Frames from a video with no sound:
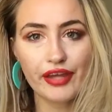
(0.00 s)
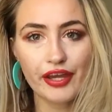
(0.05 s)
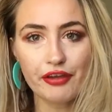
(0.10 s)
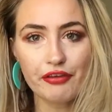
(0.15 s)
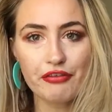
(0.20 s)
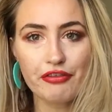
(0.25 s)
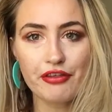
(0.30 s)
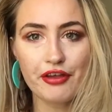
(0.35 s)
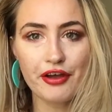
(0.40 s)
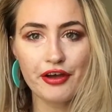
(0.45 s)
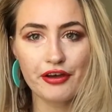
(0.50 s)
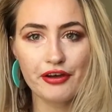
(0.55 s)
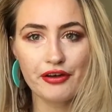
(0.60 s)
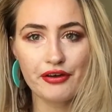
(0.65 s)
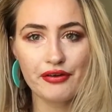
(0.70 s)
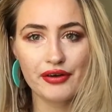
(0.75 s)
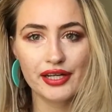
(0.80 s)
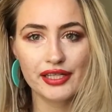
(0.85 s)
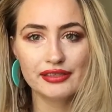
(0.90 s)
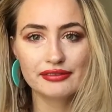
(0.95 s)

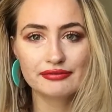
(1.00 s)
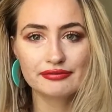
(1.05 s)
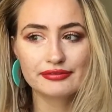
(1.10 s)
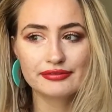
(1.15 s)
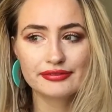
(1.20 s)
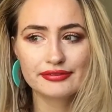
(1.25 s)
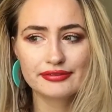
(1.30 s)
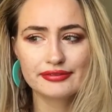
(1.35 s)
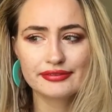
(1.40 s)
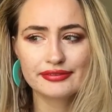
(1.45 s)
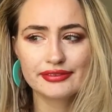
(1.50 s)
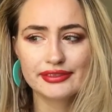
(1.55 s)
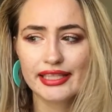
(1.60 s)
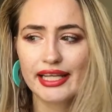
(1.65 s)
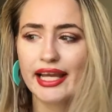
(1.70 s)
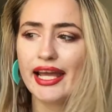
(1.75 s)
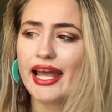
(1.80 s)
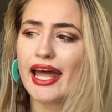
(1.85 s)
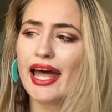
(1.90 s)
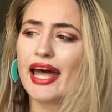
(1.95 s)
So,
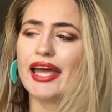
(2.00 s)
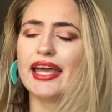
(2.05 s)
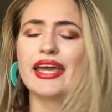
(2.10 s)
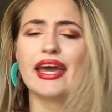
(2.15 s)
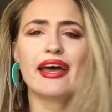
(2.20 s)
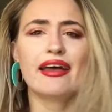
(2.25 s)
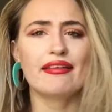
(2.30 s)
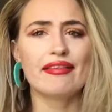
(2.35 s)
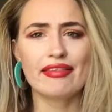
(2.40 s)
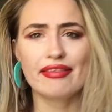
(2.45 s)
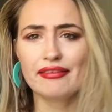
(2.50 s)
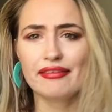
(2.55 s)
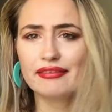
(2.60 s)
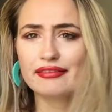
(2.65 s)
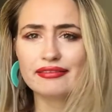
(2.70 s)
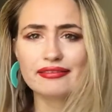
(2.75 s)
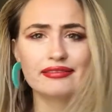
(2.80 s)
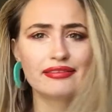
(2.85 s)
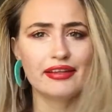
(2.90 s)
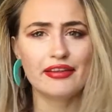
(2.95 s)
I guess
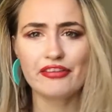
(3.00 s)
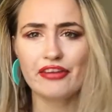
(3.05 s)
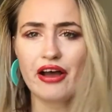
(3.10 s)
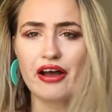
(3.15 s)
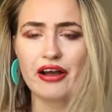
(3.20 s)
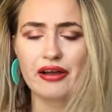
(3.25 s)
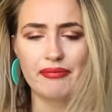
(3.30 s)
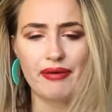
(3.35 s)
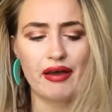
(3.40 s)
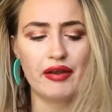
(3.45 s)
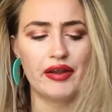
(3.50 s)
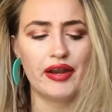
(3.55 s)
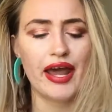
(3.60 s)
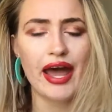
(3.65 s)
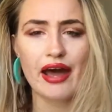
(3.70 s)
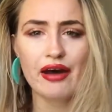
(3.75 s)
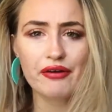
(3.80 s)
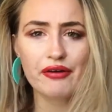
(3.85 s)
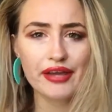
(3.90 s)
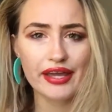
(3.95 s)
let's talk about it.
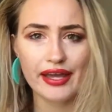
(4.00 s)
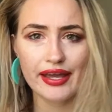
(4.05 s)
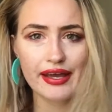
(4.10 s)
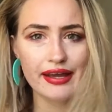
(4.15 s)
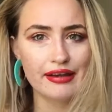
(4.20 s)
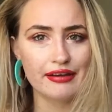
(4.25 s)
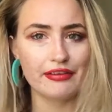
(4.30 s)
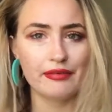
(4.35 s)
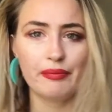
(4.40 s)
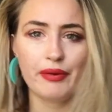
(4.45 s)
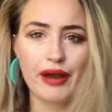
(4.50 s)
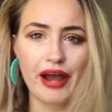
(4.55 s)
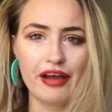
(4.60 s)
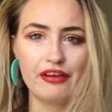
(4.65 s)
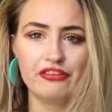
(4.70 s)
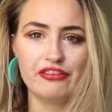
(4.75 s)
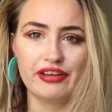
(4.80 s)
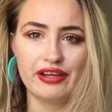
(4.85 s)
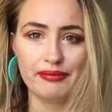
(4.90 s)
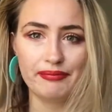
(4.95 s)
How can
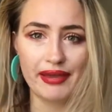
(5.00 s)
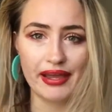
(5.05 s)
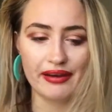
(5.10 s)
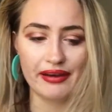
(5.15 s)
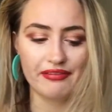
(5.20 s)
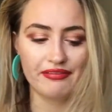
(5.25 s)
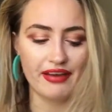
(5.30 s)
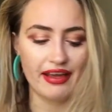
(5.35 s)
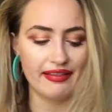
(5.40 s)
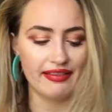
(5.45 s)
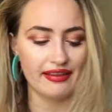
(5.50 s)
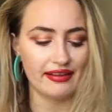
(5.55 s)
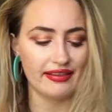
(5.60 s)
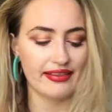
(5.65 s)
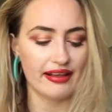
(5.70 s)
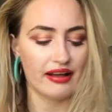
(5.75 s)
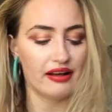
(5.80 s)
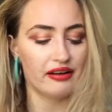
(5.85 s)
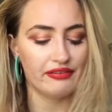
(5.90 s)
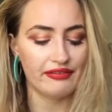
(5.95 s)
depression manifest
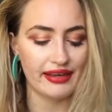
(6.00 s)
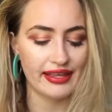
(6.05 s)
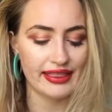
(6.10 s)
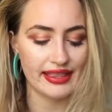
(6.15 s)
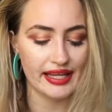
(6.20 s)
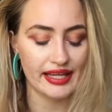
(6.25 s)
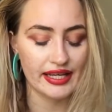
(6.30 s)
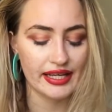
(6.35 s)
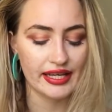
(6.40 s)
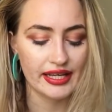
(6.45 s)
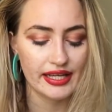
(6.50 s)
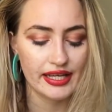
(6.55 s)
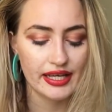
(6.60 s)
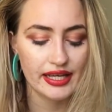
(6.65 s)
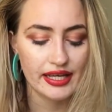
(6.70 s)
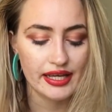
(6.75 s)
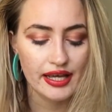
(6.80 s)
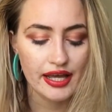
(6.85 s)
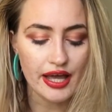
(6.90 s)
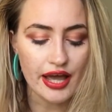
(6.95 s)
itself? I think
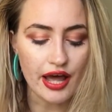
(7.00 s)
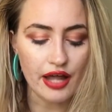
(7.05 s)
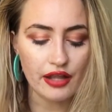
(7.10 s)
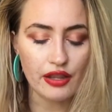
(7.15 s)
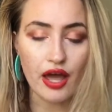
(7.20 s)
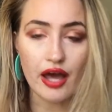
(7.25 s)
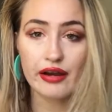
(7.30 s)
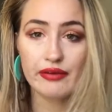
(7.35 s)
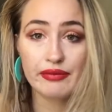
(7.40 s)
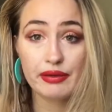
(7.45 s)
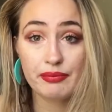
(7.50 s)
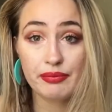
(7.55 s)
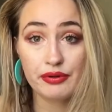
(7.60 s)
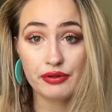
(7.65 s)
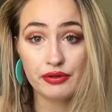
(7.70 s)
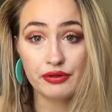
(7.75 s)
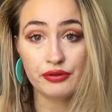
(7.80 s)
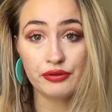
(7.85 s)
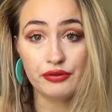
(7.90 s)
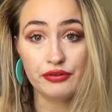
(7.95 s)
a lot of
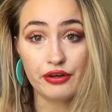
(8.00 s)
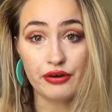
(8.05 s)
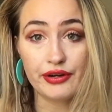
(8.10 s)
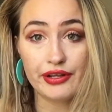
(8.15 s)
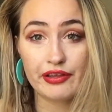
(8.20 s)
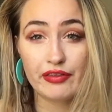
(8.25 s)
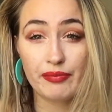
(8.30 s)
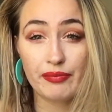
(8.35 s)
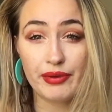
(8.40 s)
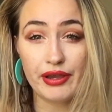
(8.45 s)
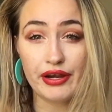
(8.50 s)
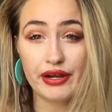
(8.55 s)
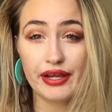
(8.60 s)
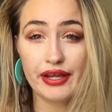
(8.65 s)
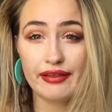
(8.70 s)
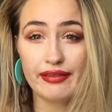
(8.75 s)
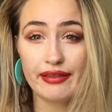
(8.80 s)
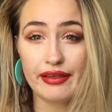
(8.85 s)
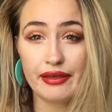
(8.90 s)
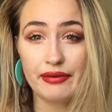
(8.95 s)
people who don't
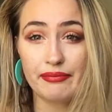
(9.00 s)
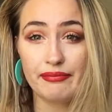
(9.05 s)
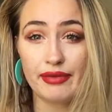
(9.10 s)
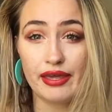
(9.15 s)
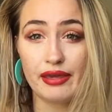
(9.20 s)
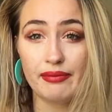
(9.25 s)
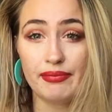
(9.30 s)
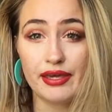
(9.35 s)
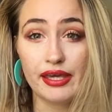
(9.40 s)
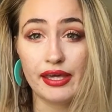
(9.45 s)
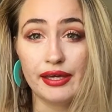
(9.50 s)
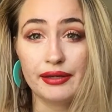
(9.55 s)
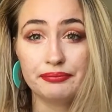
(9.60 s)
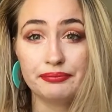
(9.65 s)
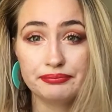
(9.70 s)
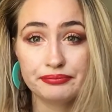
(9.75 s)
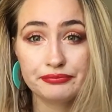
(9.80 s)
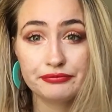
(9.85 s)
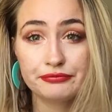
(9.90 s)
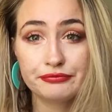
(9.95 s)
experience it, maybe
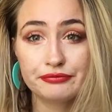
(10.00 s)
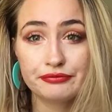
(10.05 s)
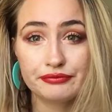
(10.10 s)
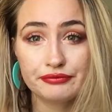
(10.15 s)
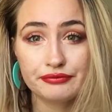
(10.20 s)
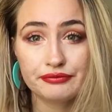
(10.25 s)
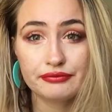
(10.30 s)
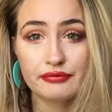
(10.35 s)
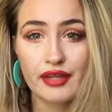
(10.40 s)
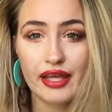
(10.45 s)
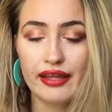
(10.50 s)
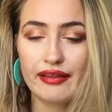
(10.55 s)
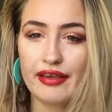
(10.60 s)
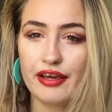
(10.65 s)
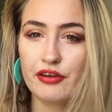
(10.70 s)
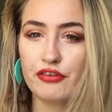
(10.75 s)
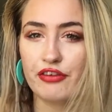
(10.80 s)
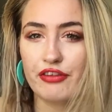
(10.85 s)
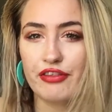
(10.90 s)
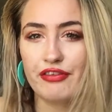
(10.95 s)
it's
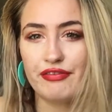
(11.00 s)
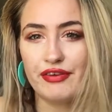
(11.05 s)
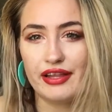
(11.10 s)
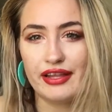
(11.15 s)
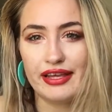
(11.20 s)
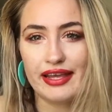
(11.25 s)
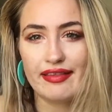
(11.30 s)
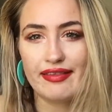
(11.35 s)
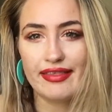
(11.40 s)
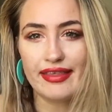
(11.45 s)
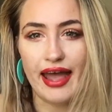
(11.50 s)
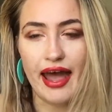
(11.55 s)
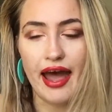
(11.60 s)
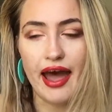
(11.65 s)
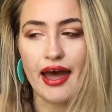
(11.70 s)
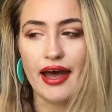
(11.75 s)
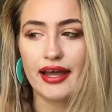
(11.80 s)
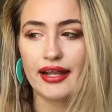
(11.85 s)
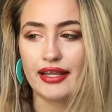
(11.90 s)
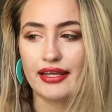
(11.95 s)
just feeling
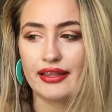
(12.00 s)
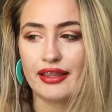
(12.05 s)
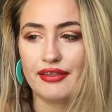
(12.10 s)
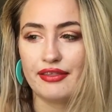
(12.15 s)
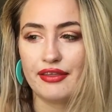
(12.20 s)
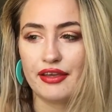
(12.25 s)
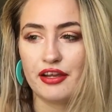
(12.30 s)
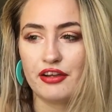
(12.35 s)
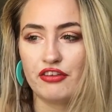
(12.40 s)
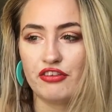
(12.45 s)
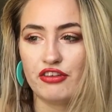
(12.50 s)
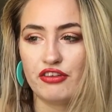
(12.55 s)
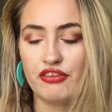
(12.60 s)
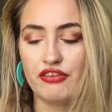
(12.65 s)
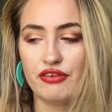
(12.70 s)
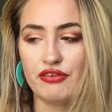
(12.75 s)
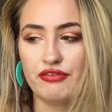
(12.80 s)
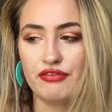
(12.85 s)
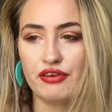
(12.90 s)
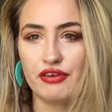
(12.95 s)
sad, they think it's just
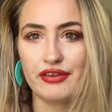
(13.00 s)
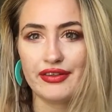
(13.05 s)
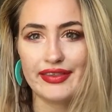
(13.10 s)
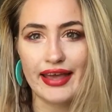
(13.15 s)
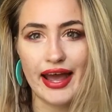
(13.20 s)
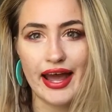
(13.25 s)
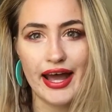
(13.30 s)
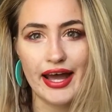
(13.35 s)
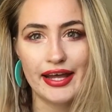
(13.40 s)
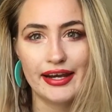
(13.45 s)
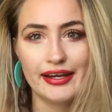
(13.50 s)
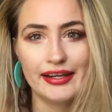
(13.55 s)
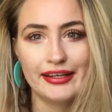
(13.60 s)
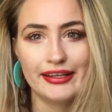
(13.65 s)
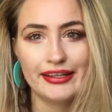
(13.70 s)
you feel sad,